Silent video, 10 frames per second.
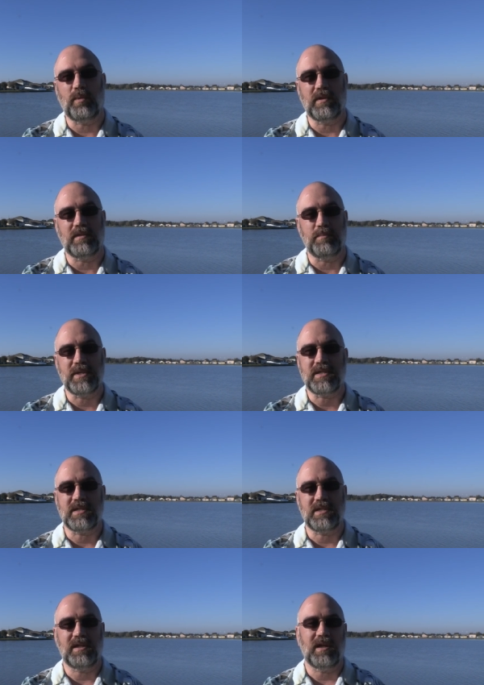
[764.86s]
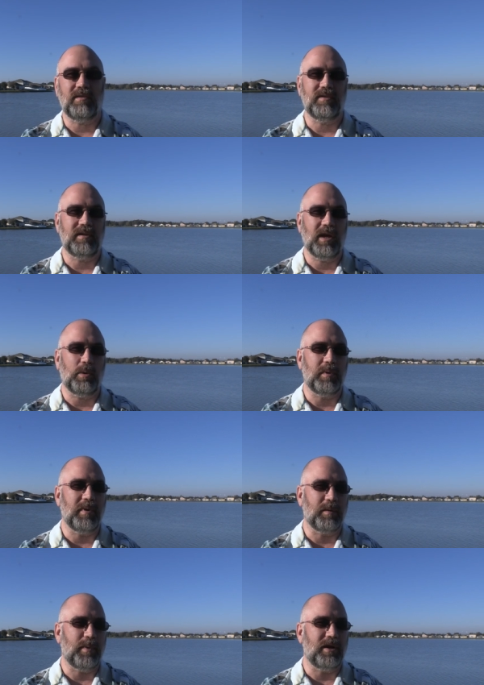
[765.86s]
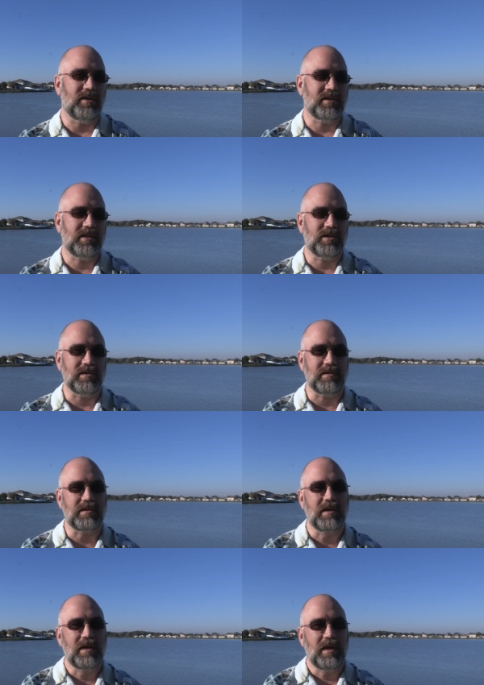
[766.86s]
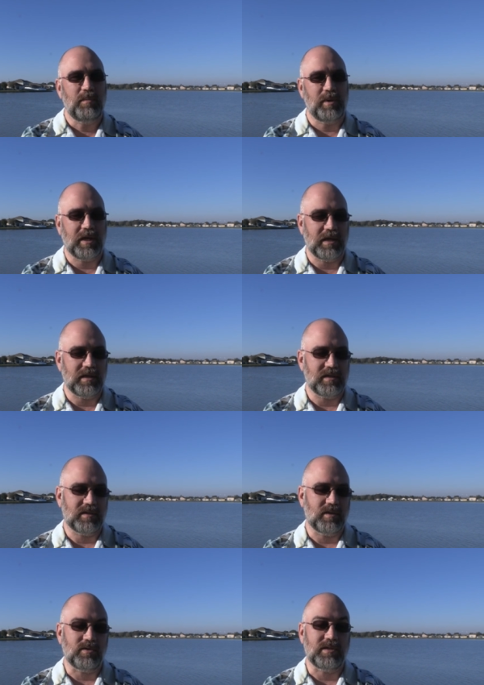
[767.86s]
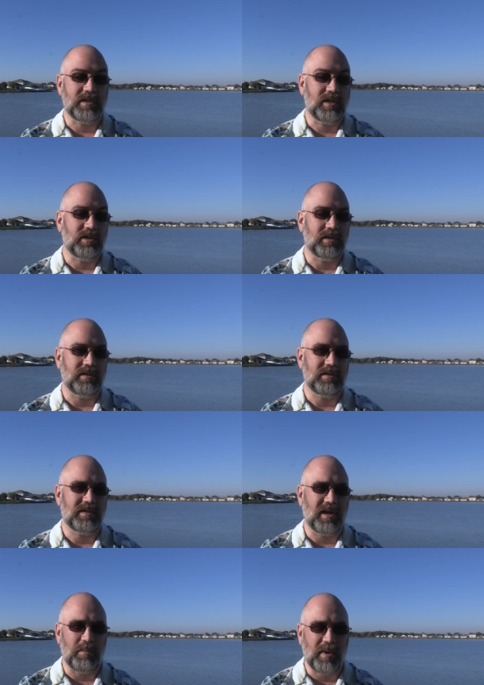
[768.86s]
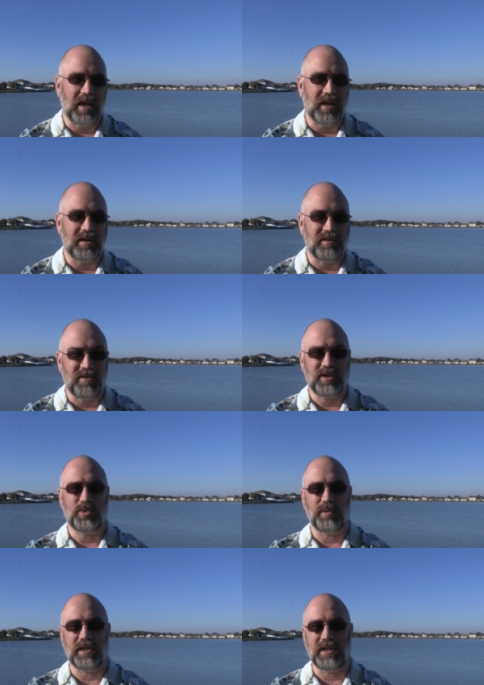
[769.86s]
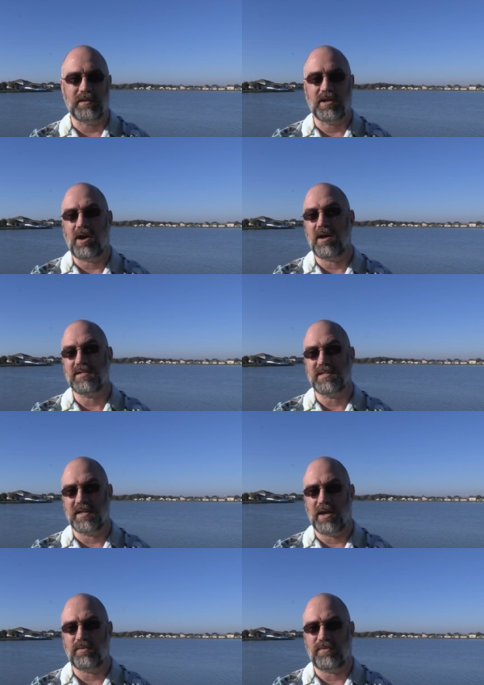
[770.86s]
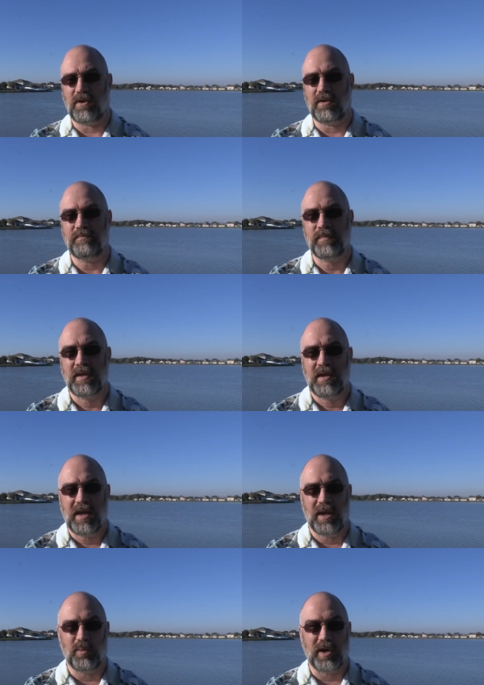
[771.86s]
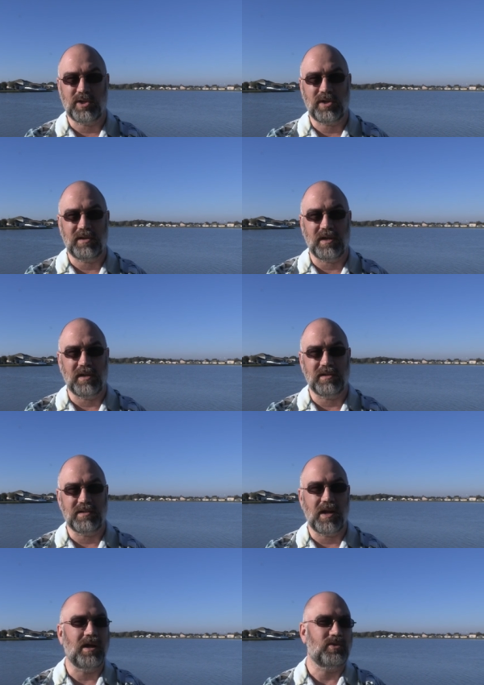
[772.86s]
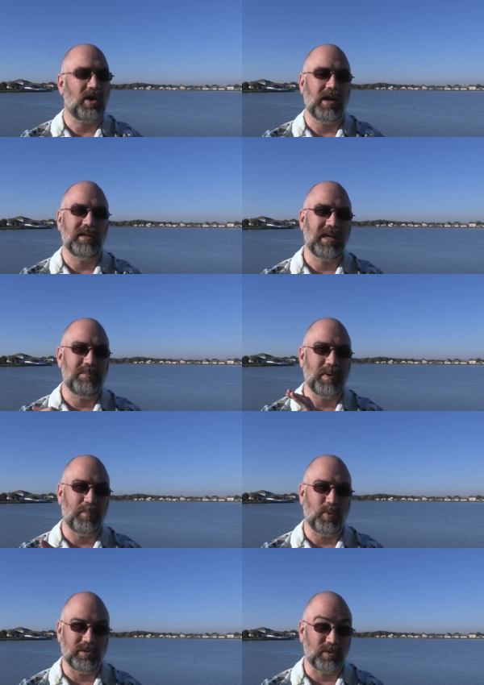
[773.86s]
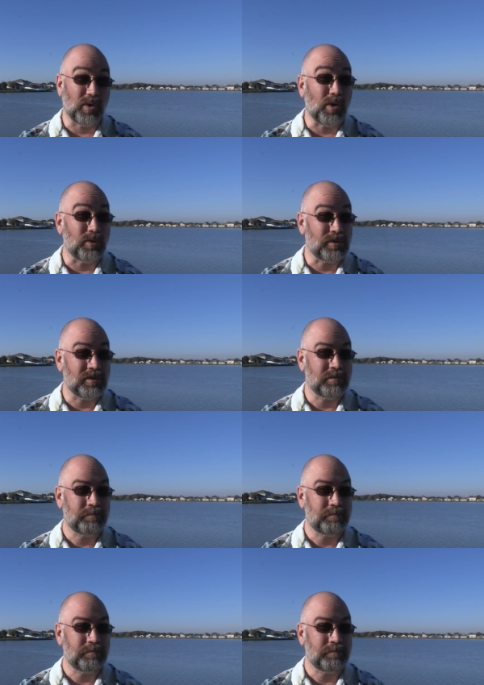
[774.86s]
with the business end of it and help me make better decisions because those decisions that I made eventually caused the downfall. And what I should have done is not try and keep up with the growth